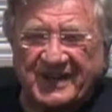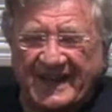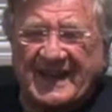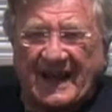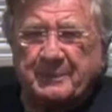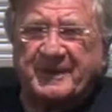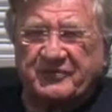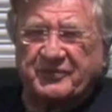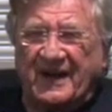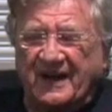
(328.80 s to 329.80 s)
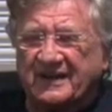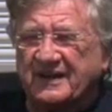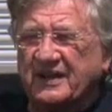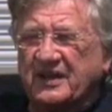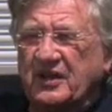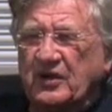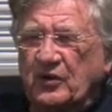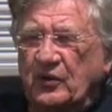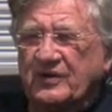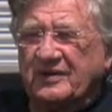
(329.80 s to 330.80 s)
We often drove the entire
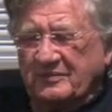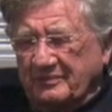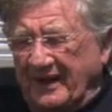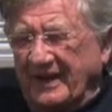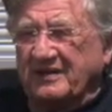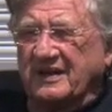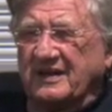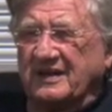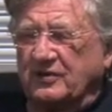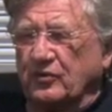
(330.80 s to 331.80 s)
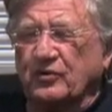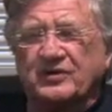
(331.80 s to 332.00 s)
distance of the Mille Miglia prior to